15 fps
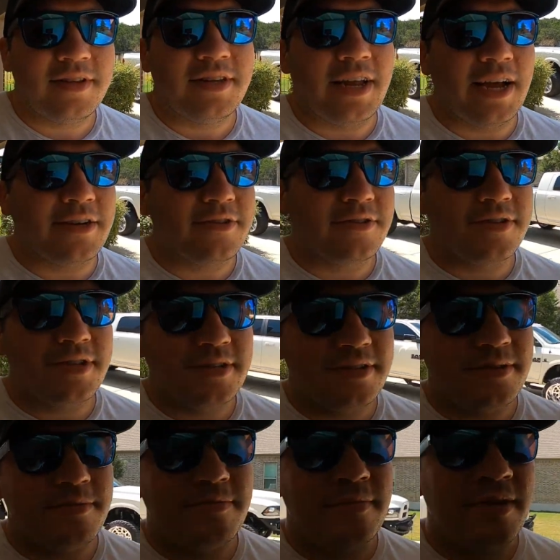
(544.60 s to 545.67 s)
nitrous
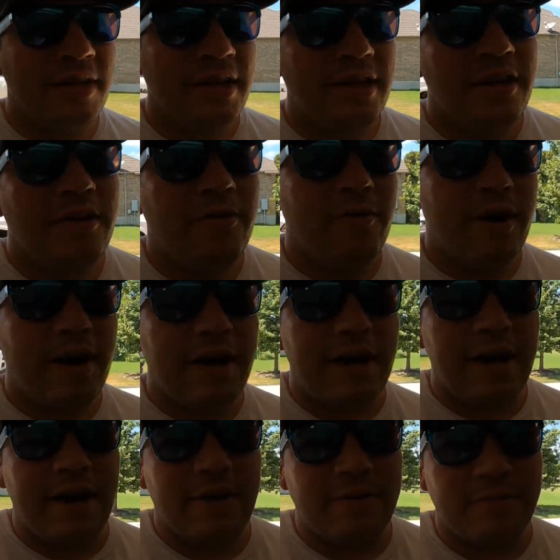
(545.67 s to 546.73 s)
system right
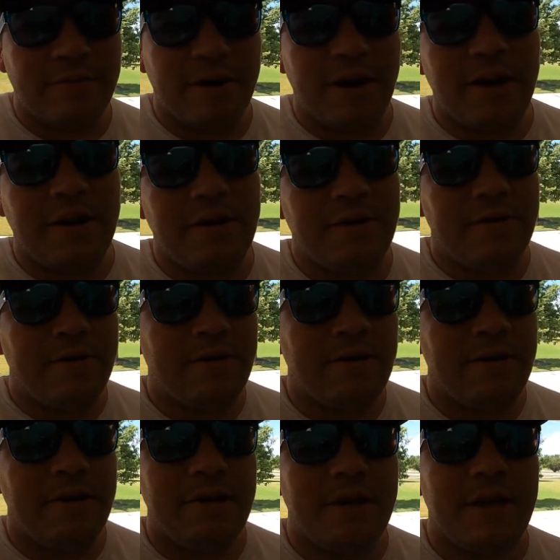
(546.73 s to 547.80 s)
now, brand new.
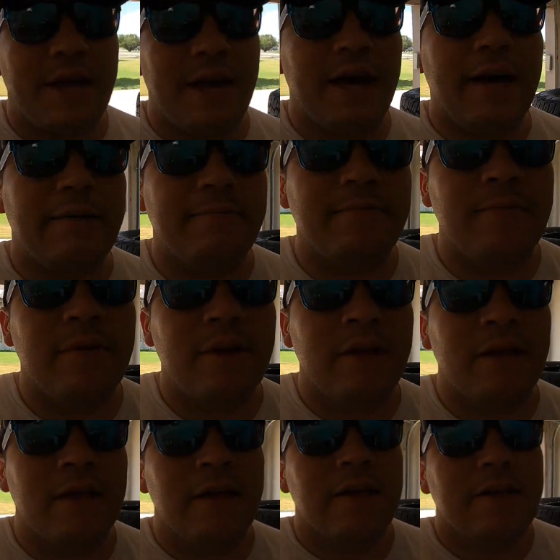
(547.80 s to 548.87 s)
Got
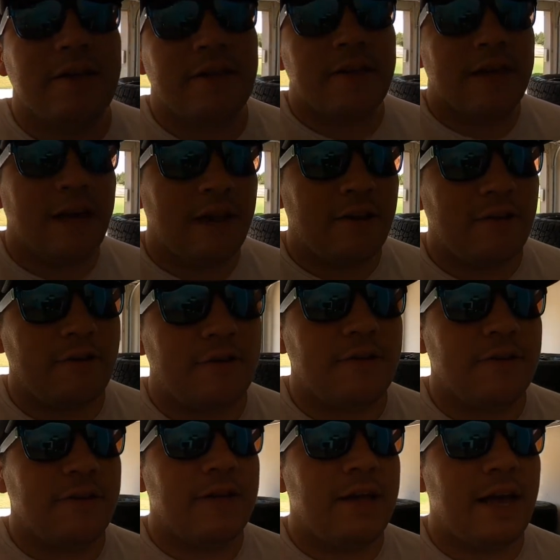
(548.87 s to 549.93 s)
a little
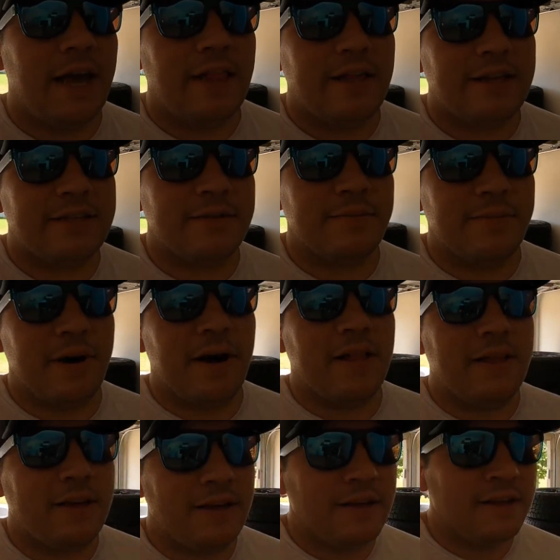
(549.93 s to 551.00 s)
LS
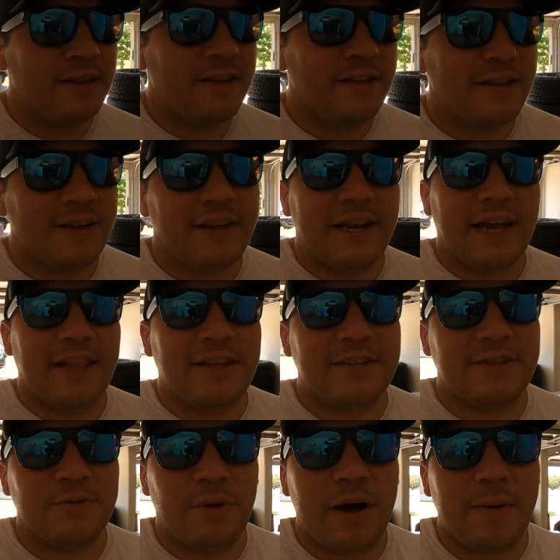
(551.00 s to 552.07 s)
Impala,
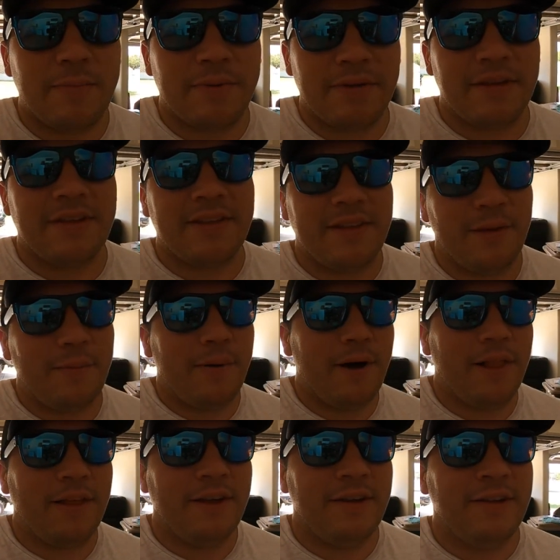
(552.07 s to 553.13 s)
LS Swap
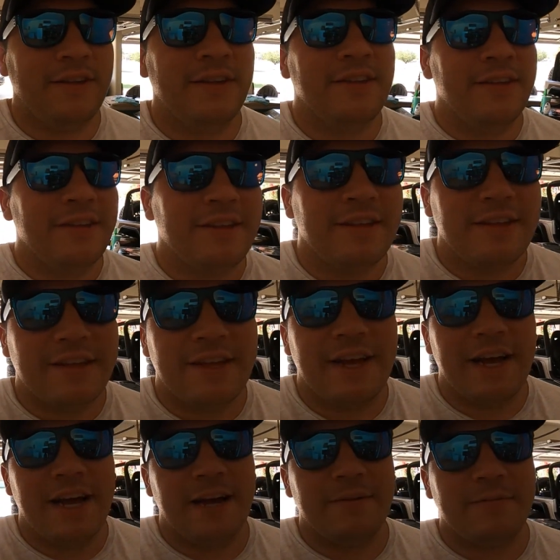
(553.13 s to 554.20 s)
Impala.
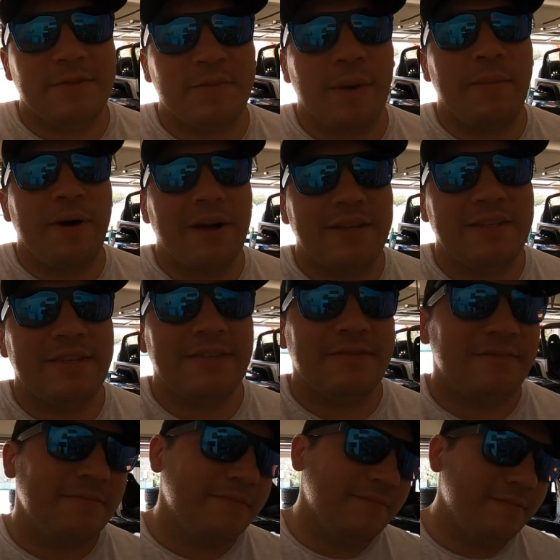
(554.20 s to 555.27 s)
It's my boss's.
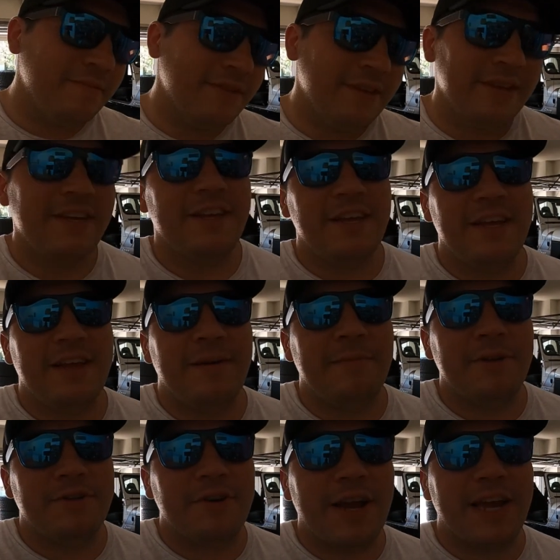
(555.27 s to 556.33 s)
I'm
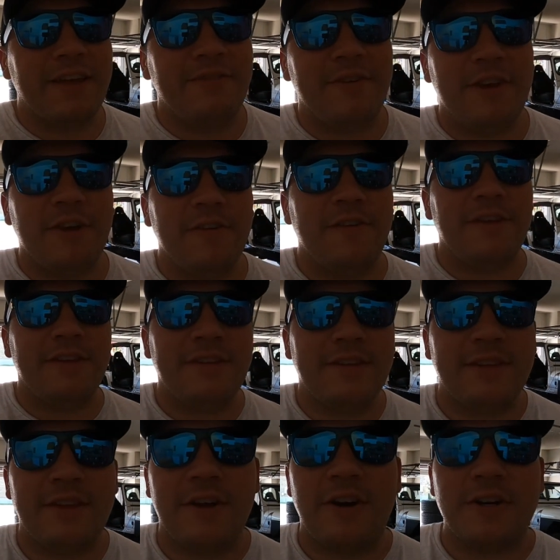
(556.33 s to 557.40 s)
gonna try and get a video of
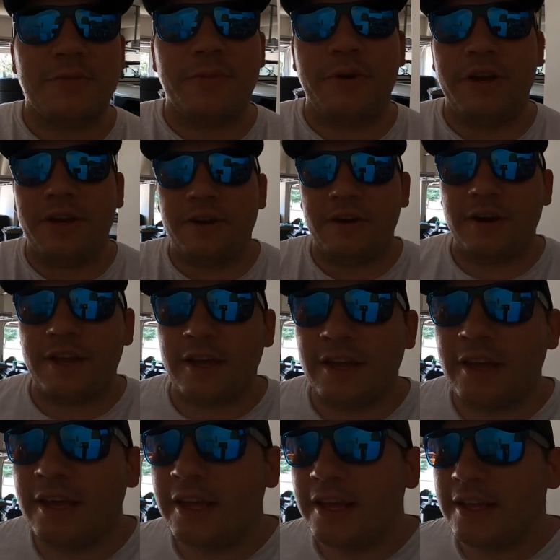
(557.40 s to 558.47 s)
it. The car's pretty dirty.
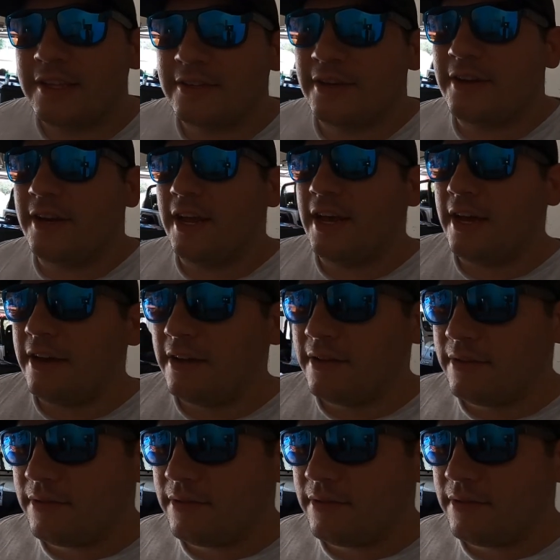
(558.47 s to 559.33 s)
It's on, I